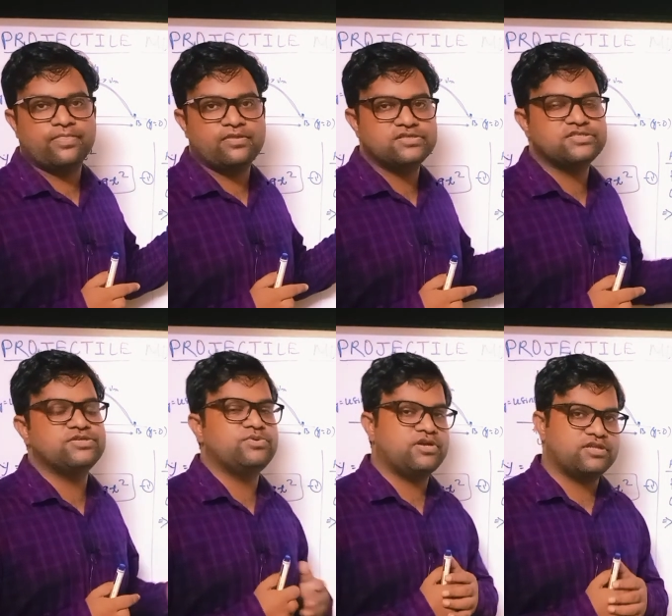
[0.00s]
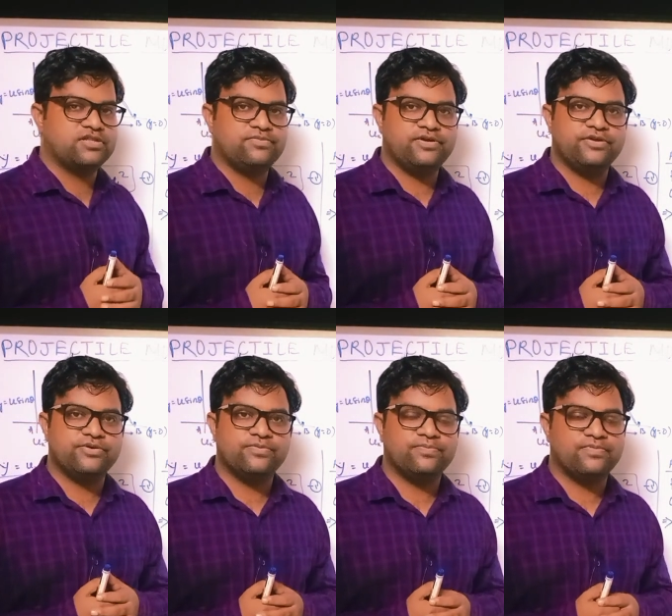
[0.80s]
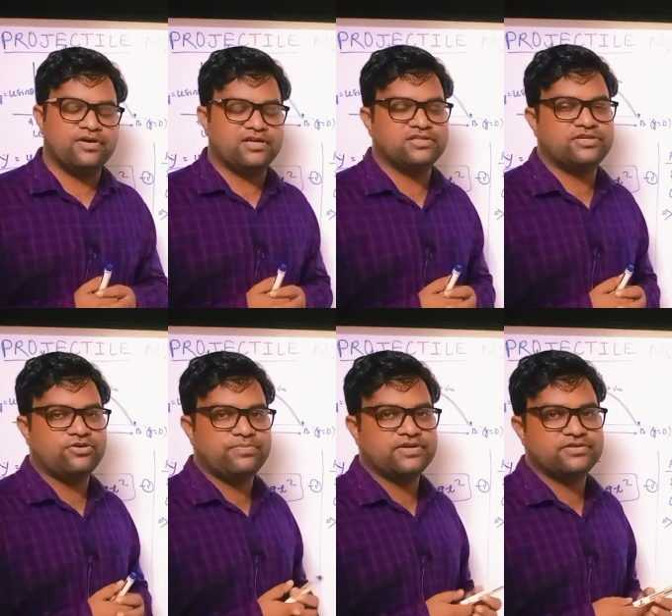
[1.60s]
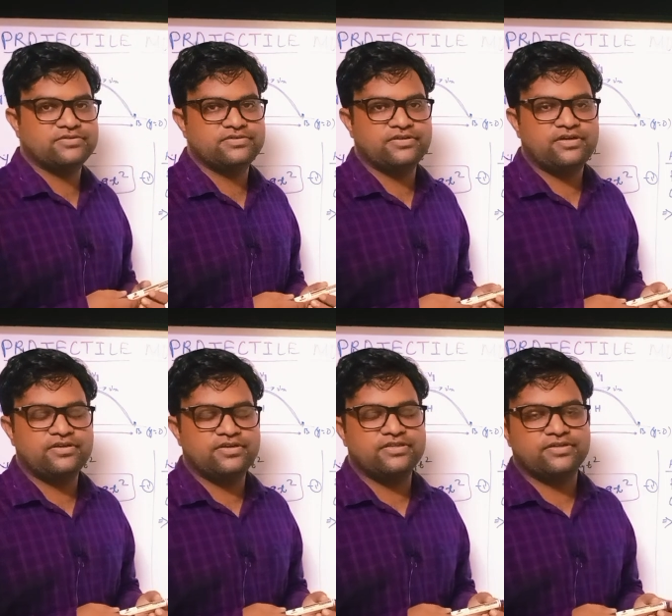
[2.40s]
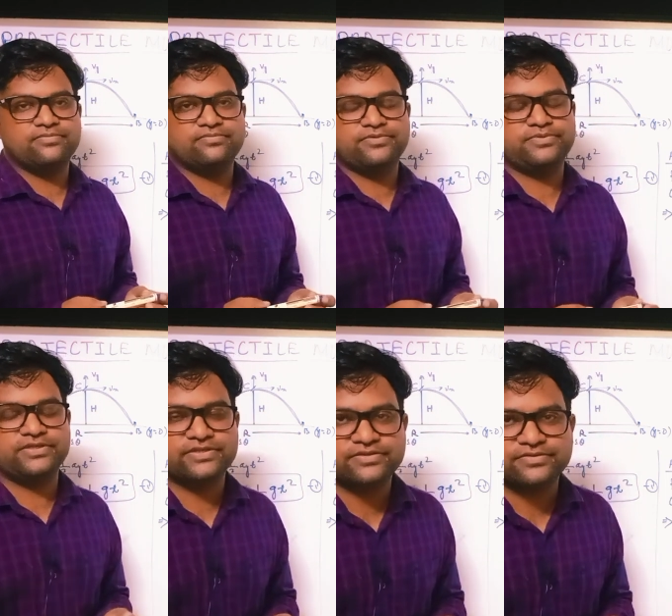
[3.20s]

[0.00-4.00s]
See you in another video, another topic. Till then, bye bye.